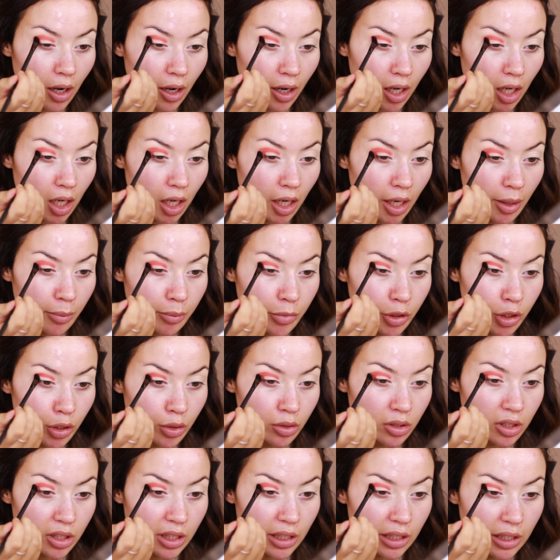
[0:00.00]
I'm
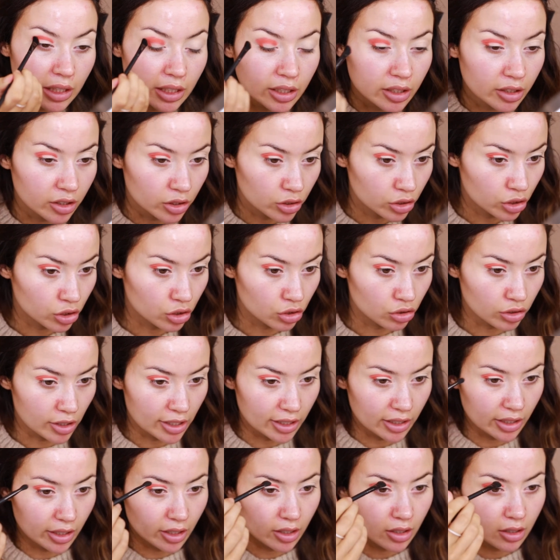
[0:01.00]
doing it in a
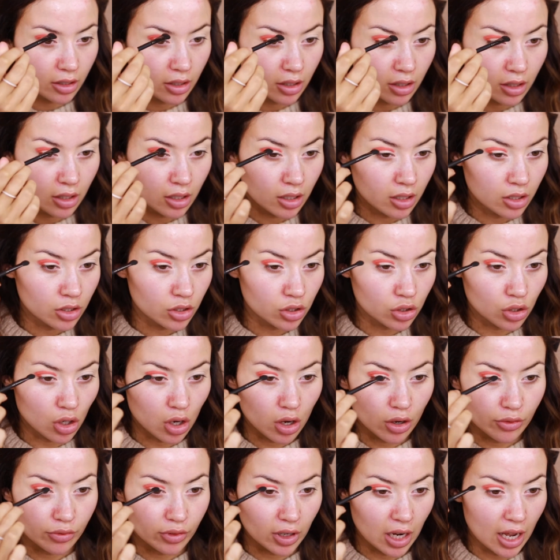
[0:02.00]
straight sort
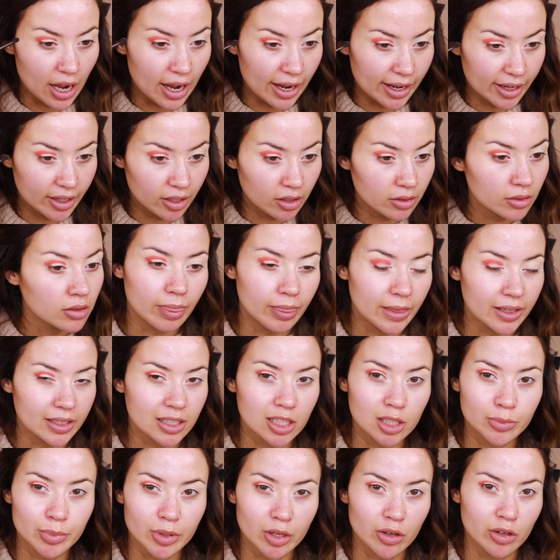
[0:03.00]
of line. This
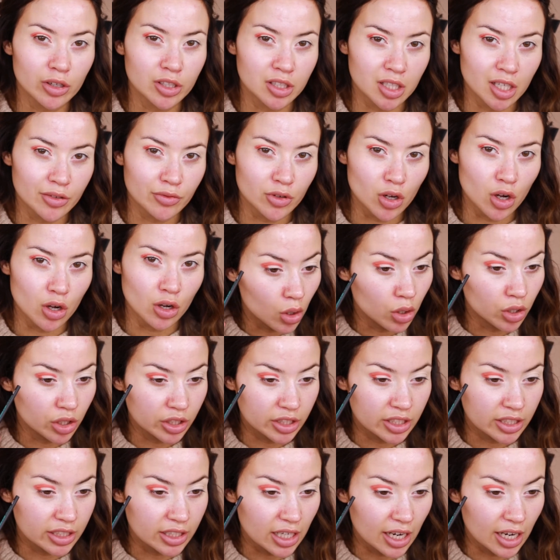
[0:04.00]
is because I've got hooded